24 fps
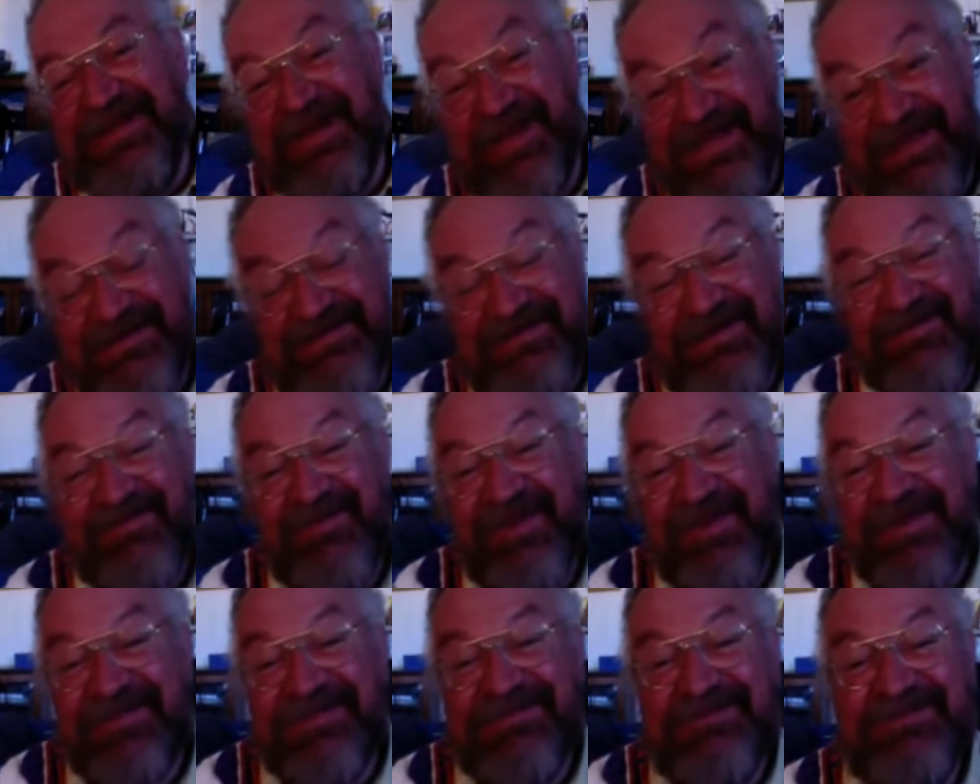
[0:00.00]
actually
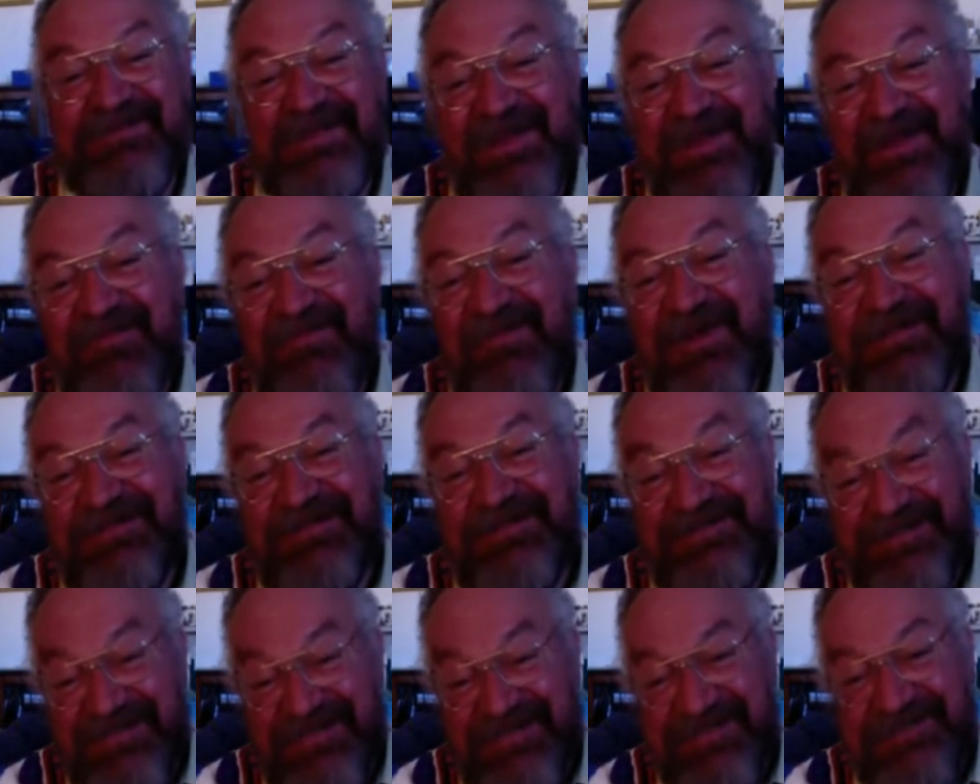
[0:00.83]
much
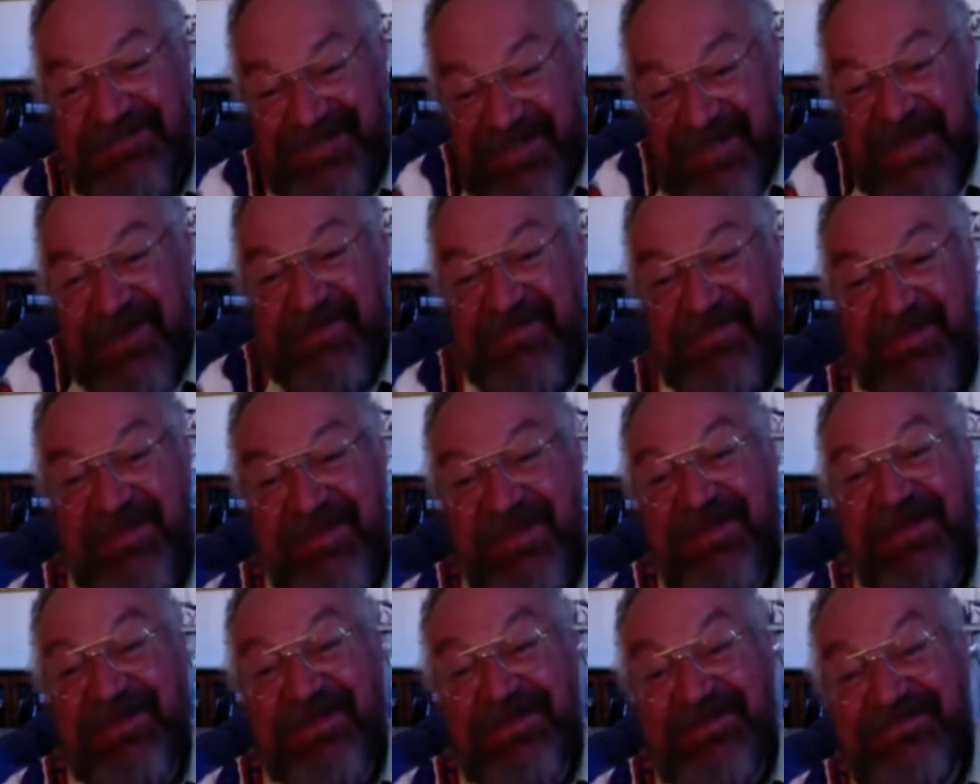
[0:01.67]
easier.
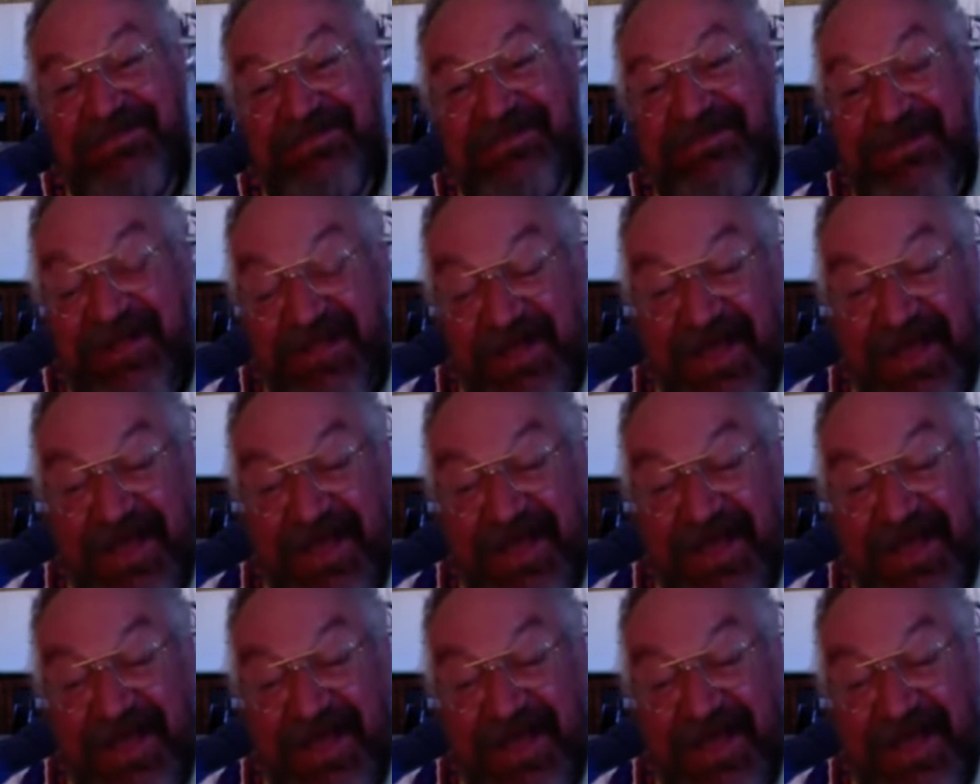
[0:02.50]
Just